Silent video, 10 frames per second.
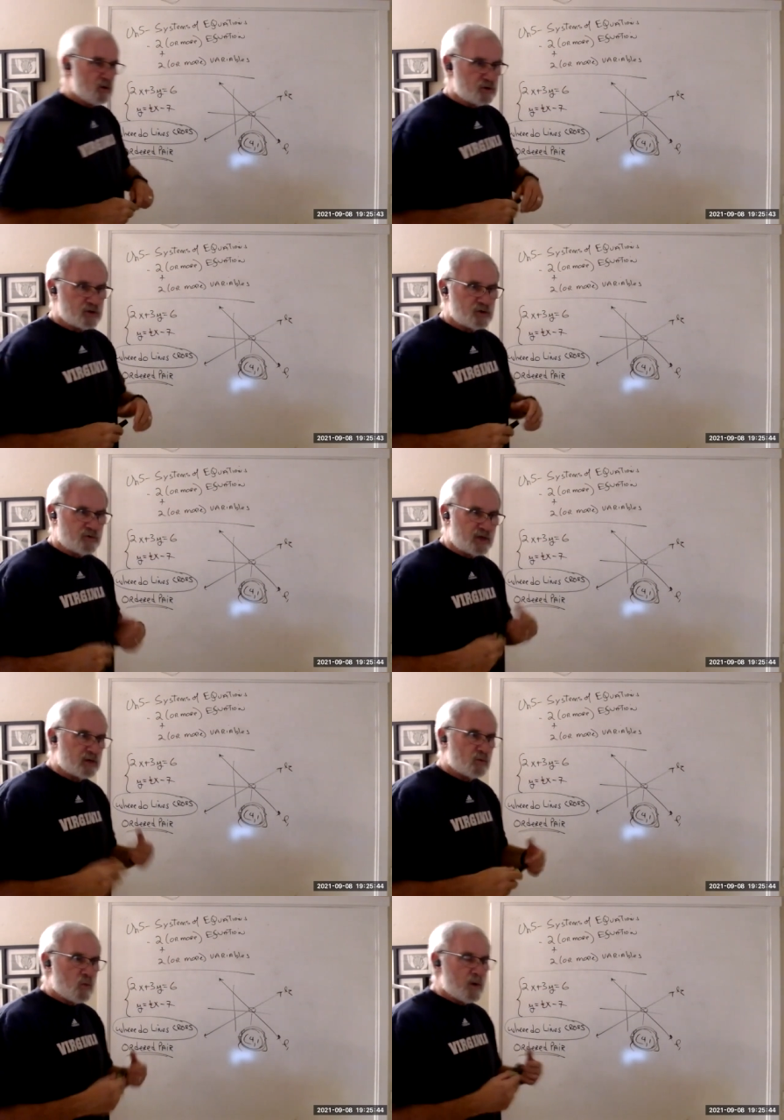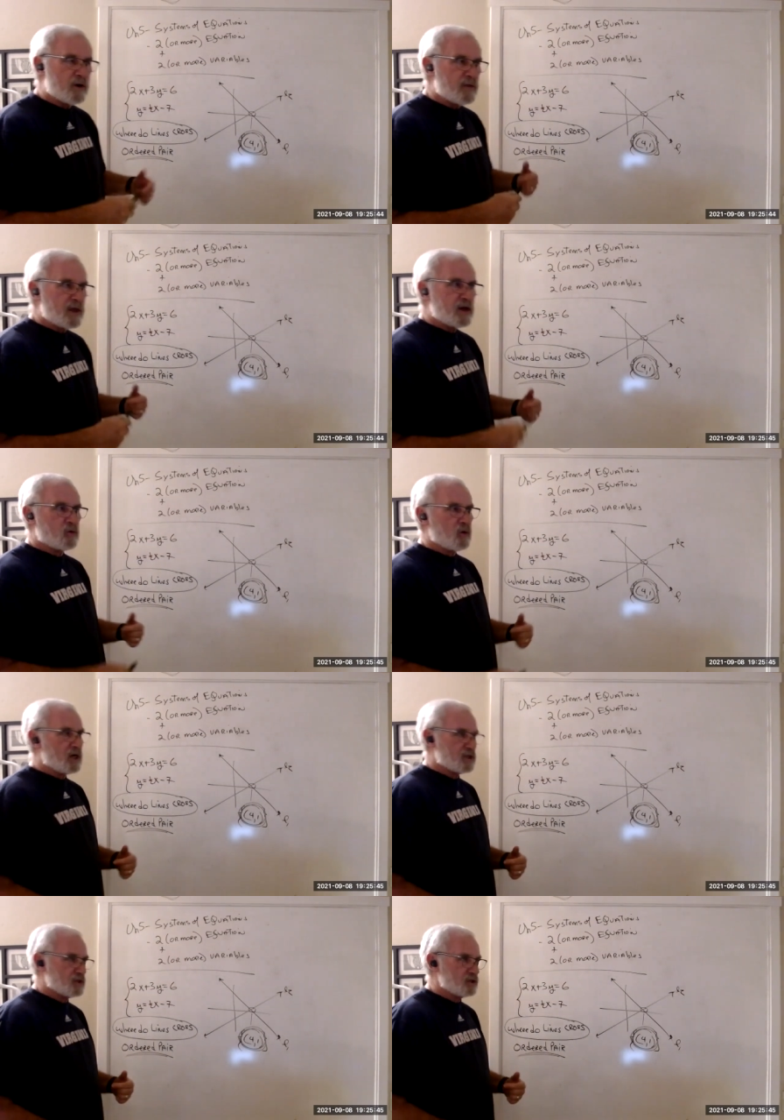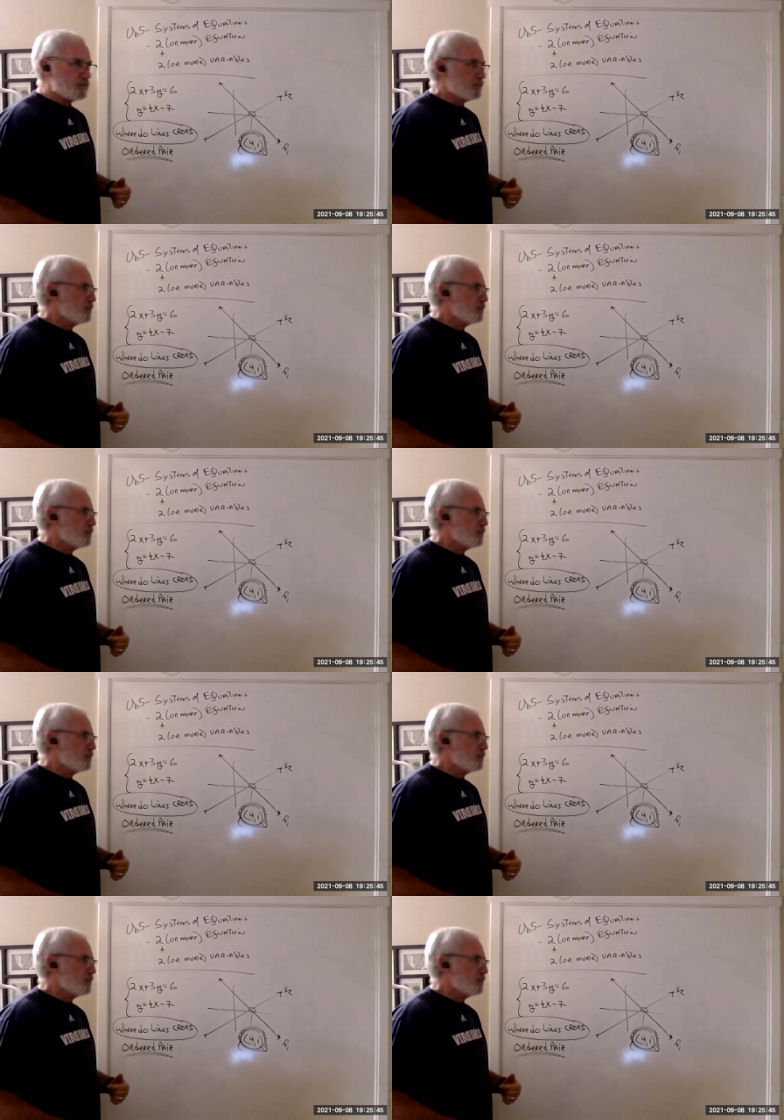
Did you get where they crossed?